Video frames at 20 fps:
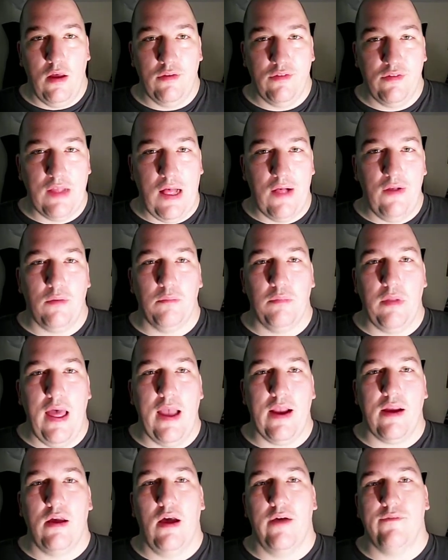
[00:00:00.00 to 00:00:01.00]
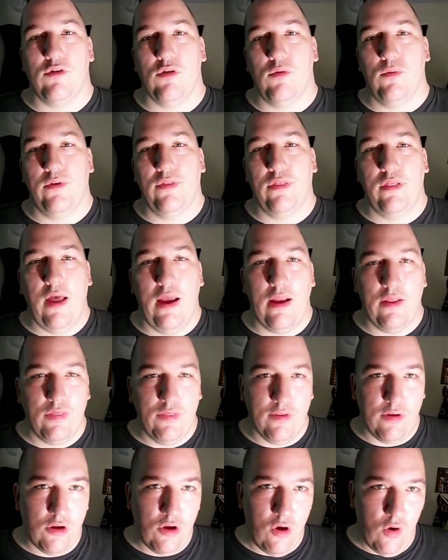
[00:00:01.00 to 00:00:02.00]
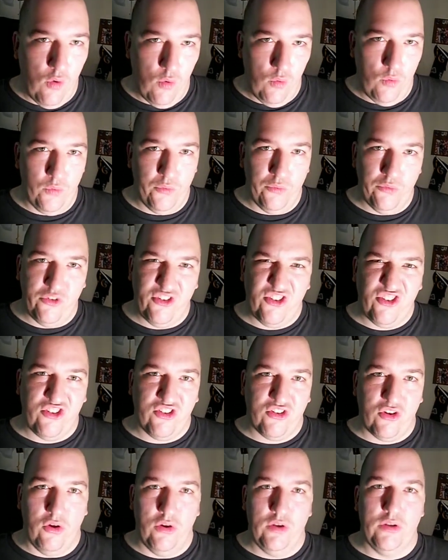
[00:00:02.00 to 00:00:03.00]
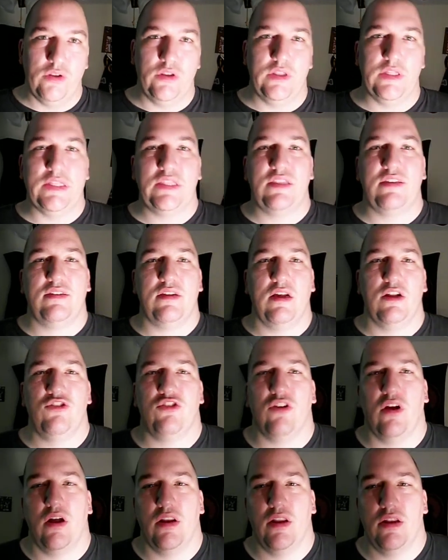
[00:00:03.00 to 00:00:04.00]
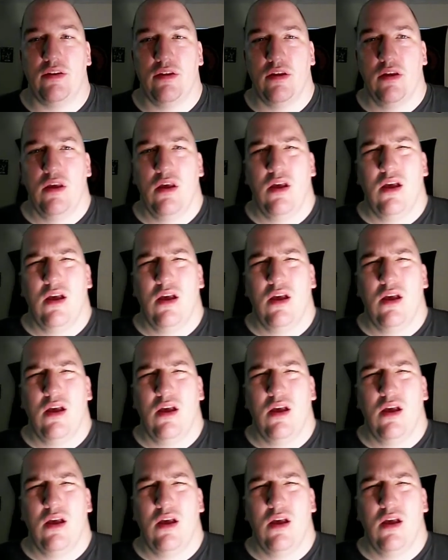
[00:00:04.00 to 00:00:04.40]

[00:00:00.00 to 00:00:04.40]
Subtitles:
solid black cover with like the gold skull and such on it.